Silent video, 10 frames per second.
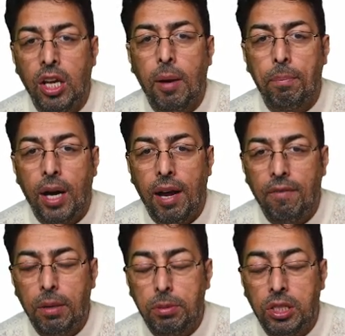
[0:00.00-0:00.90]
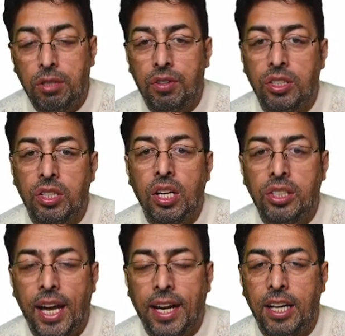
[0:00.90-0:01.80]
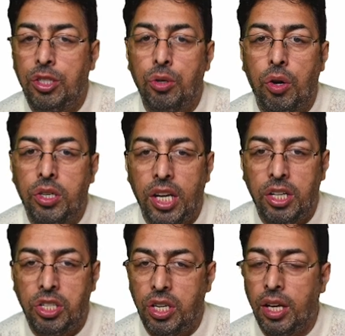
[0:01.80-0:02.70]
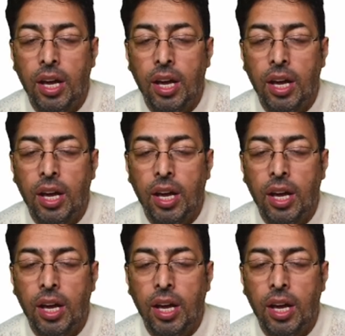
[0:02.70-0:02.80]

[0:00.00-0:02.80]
primary syphilis, secondary or tertiary,